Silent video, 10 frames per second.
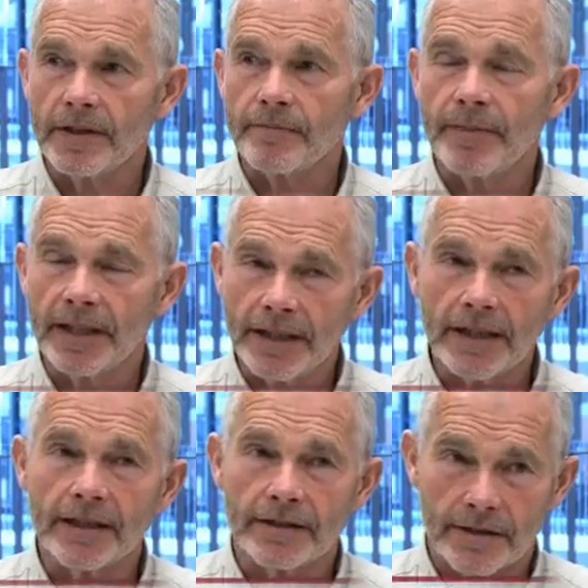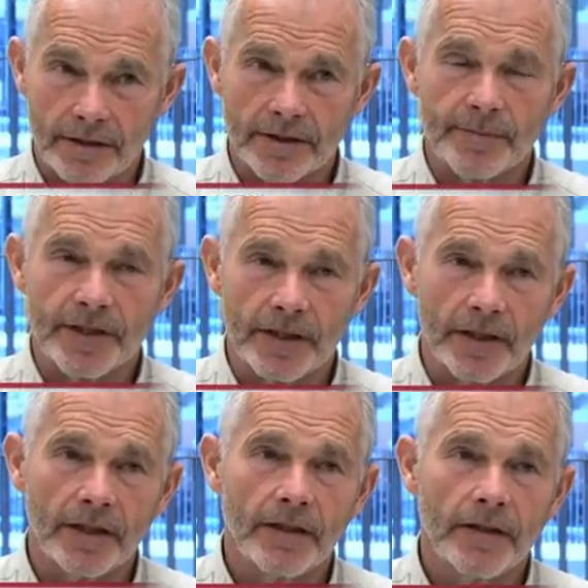This building is rather
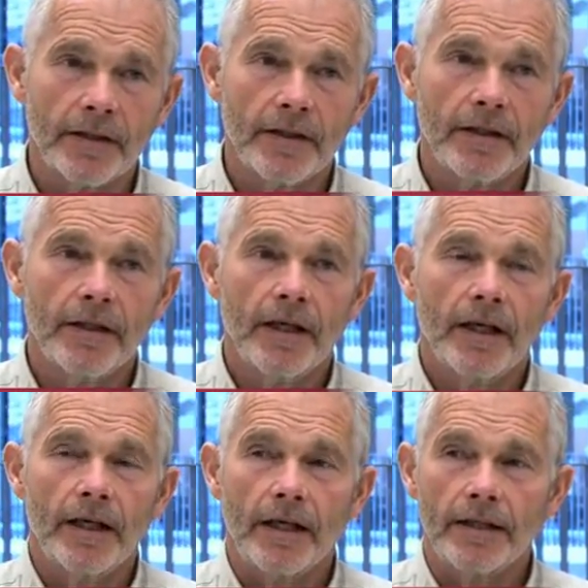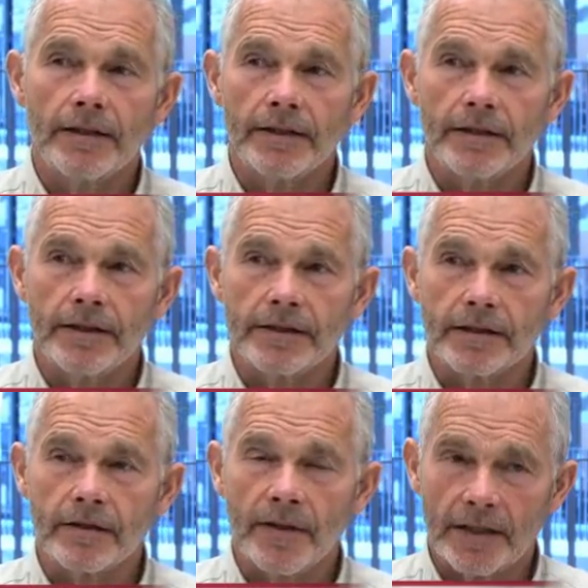special and is
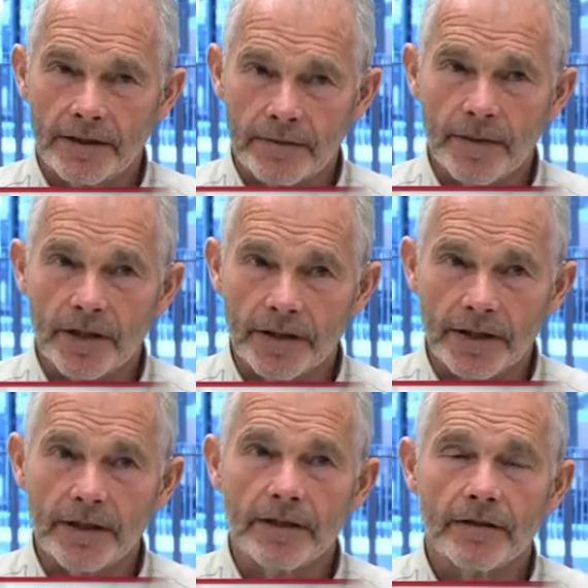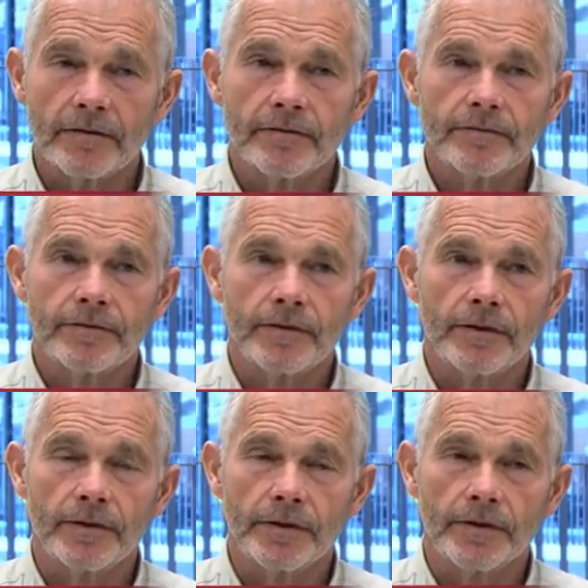quite demanding
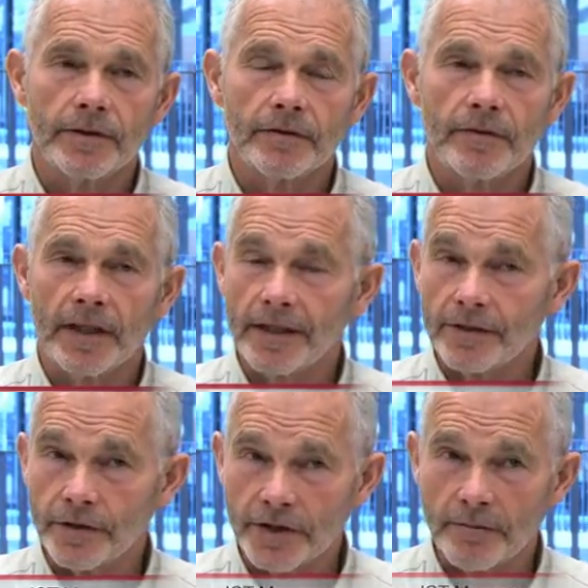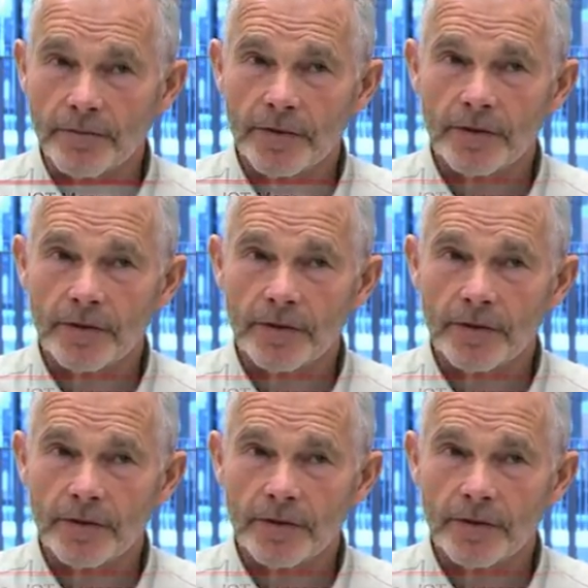for a wireless system.